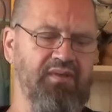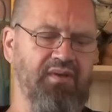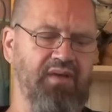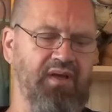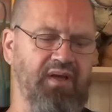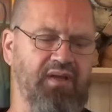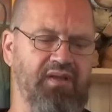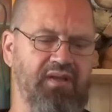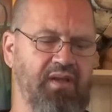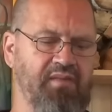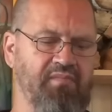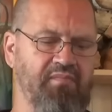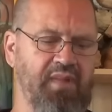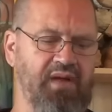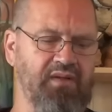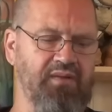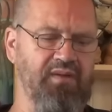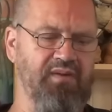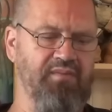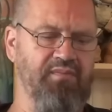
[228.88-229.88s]
And then
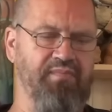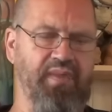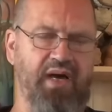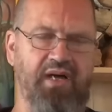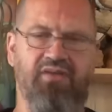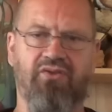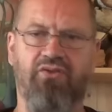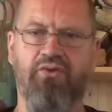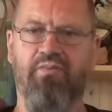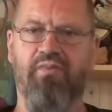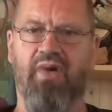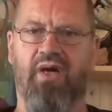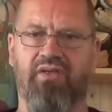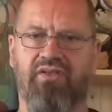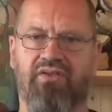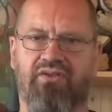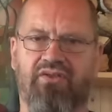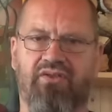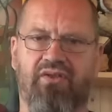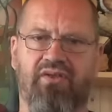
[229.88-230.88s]
back to
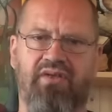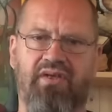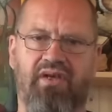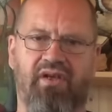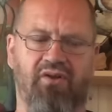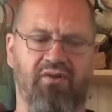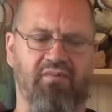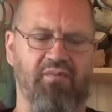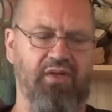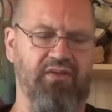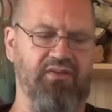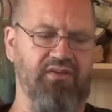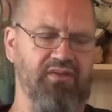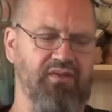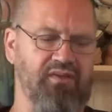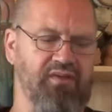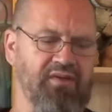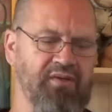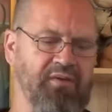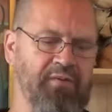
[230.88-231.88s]
Musk, Elon Musk.